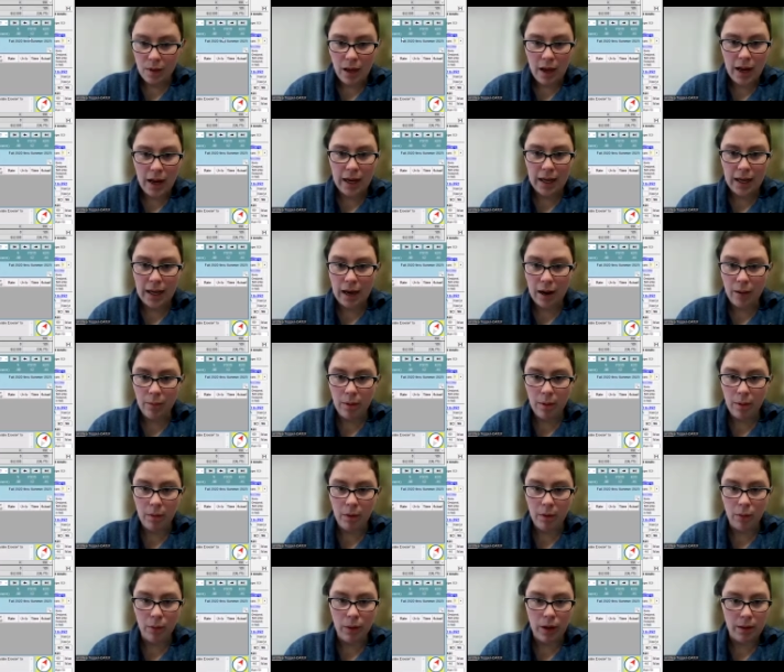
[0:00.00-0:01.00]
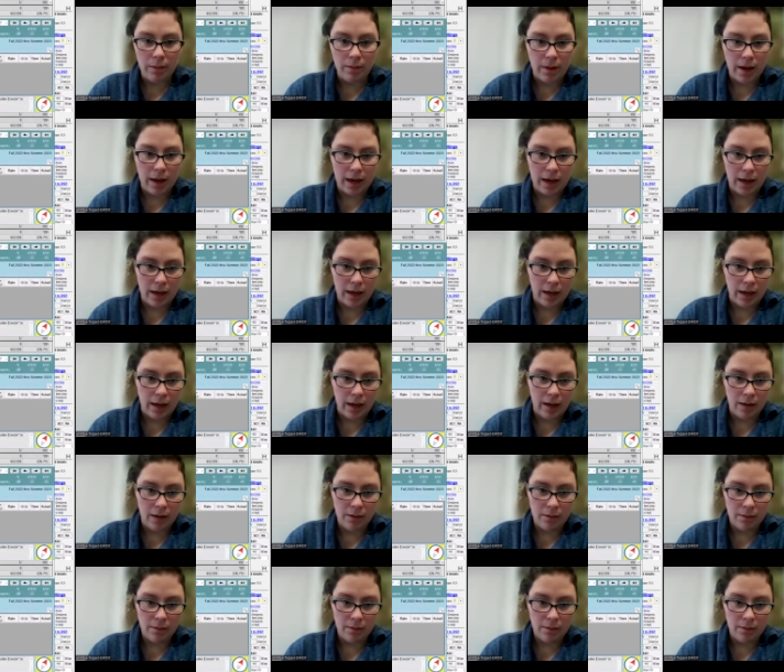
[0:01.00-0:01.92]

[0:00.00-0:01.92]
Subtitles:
And I can't remember what my